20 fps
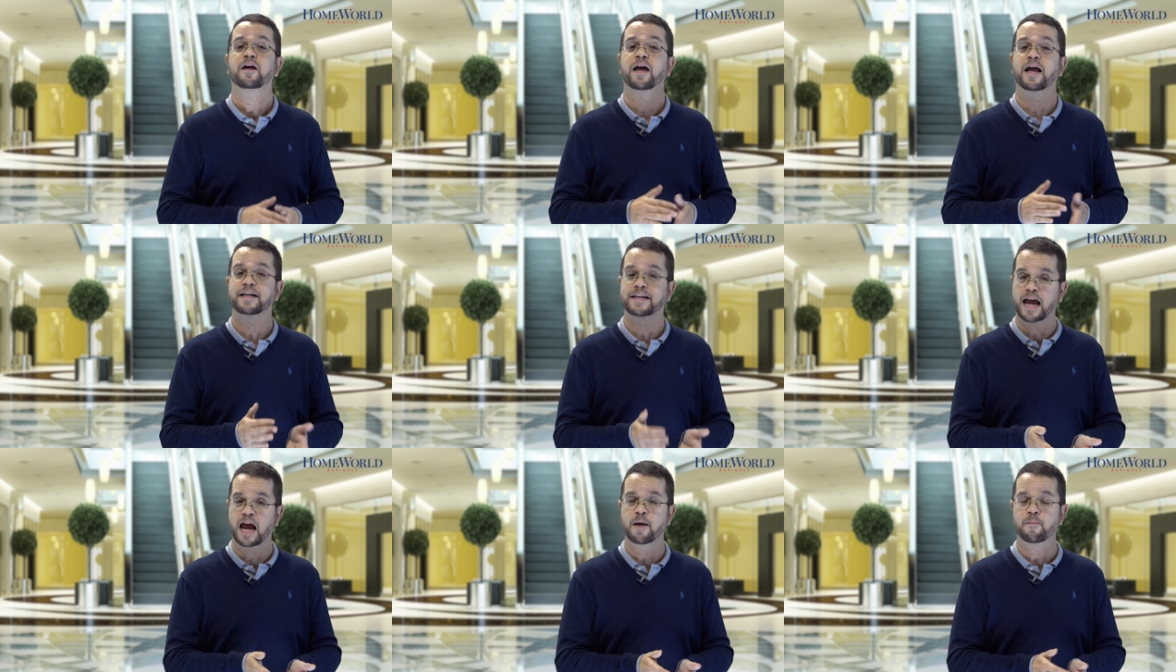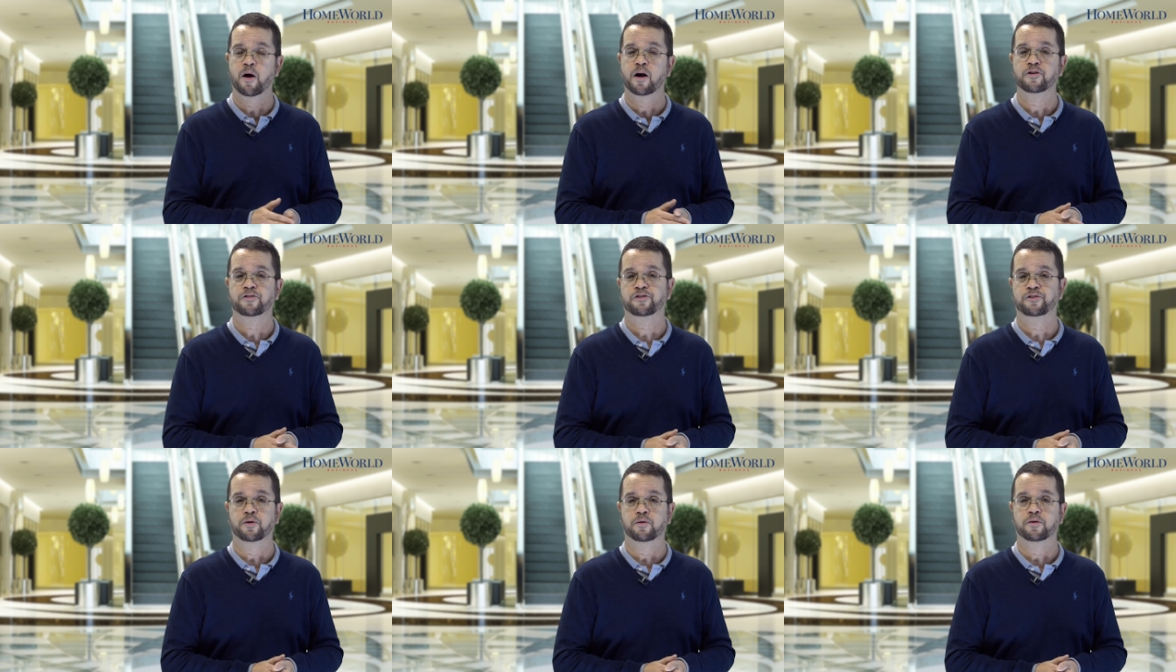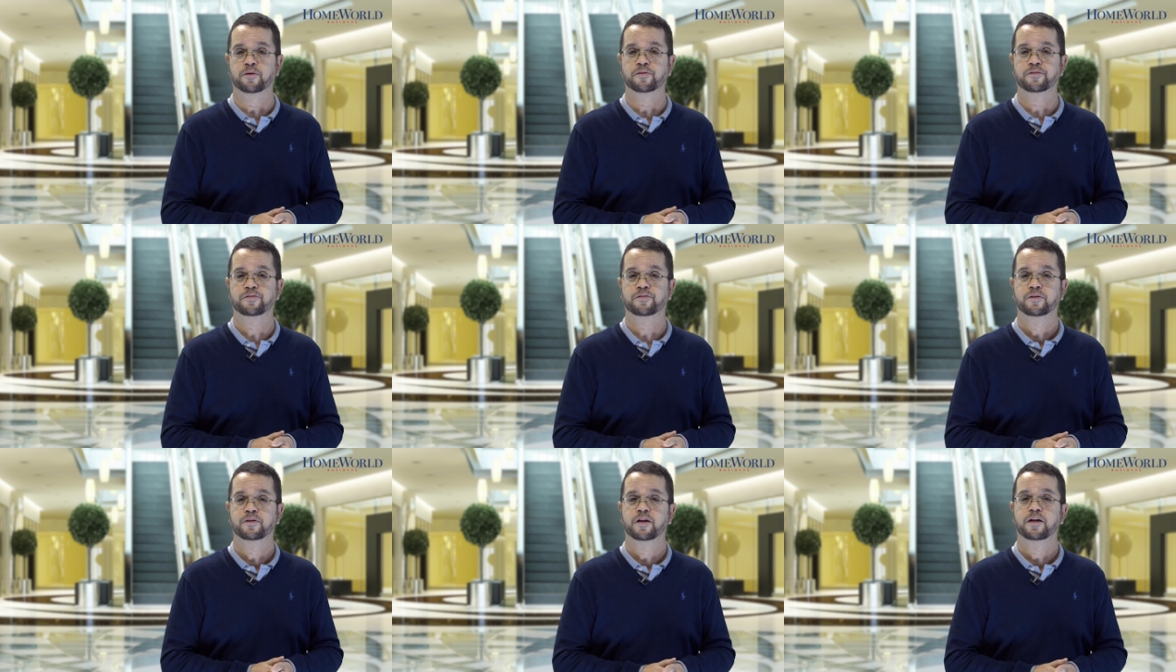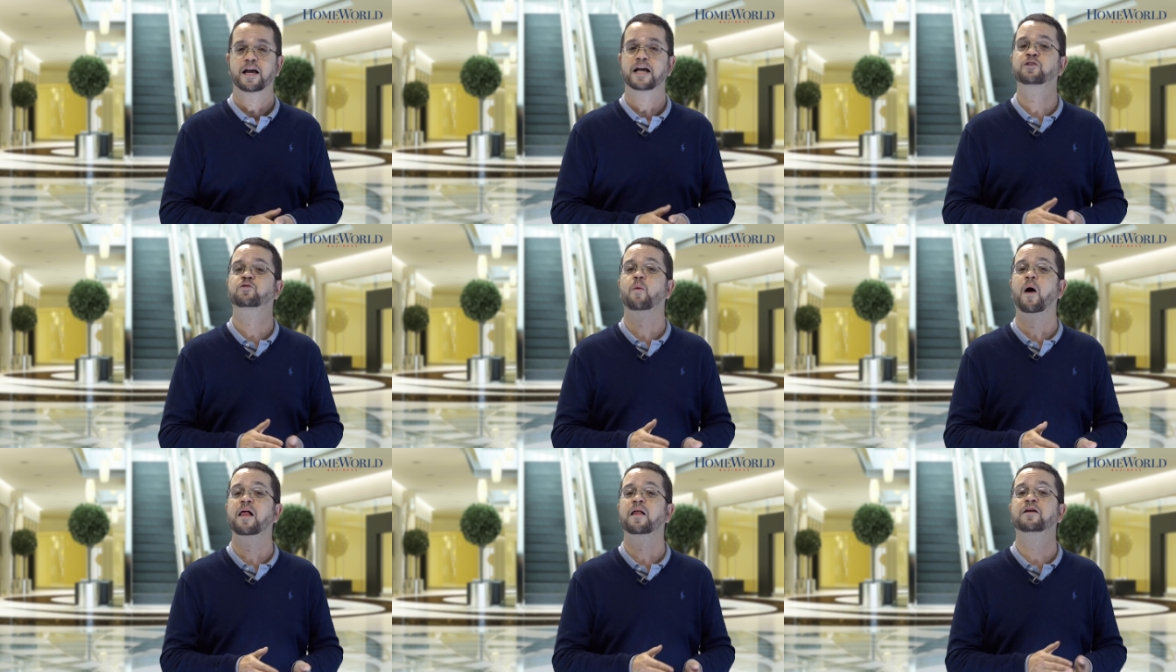and Kmart stores,
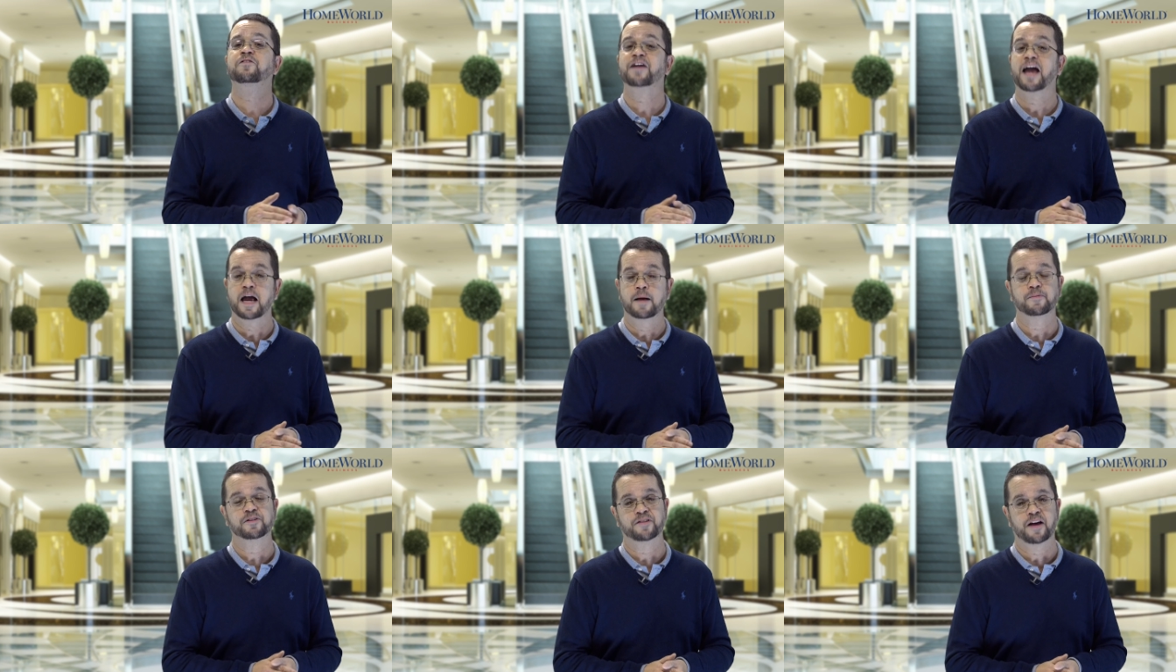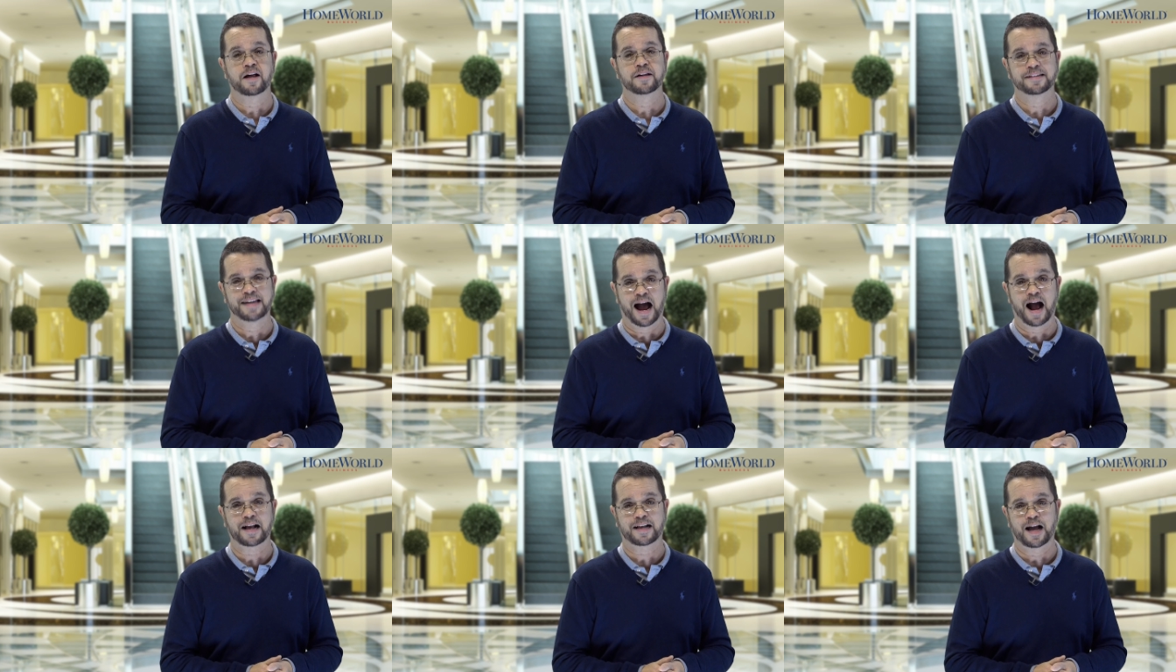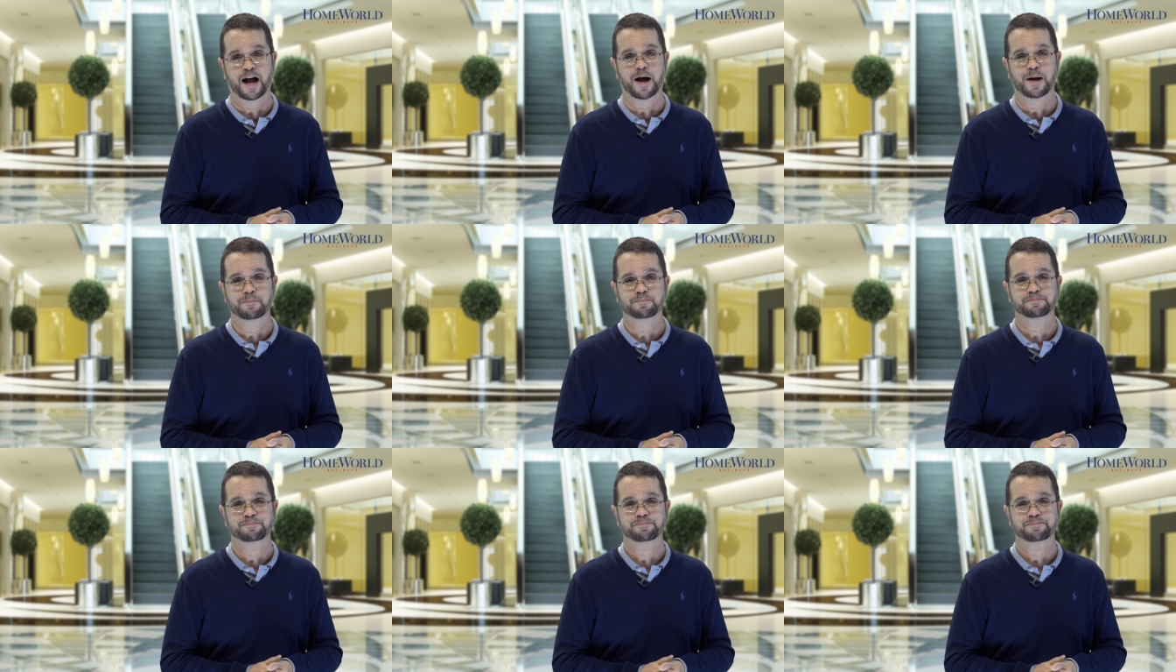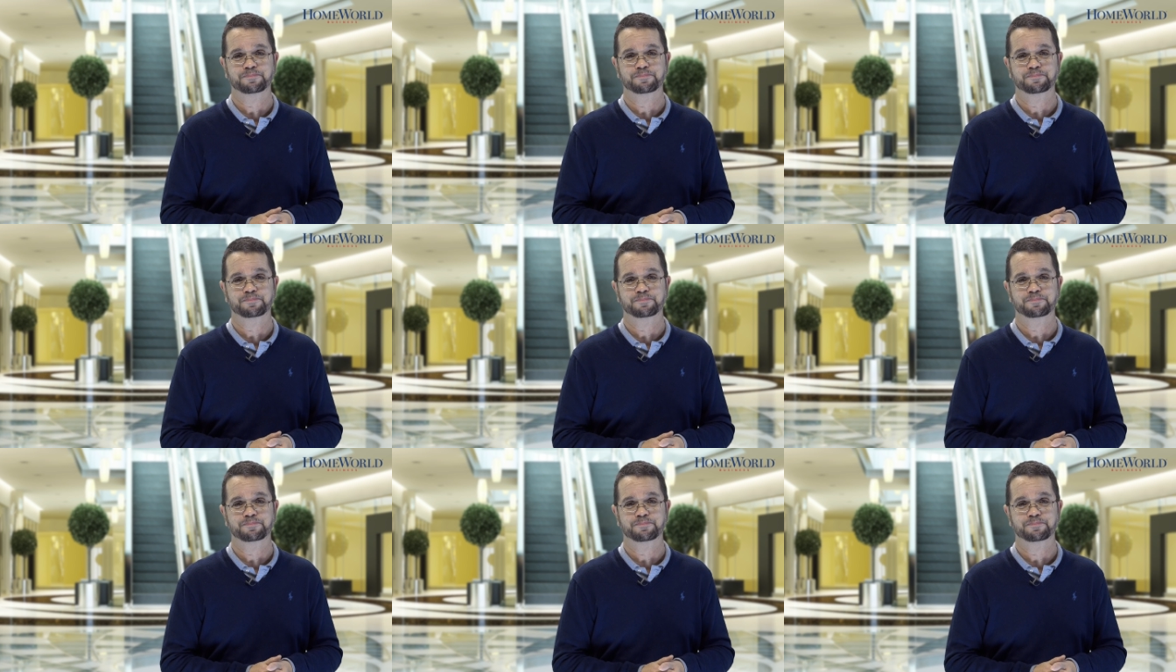as well as Amazon dot com.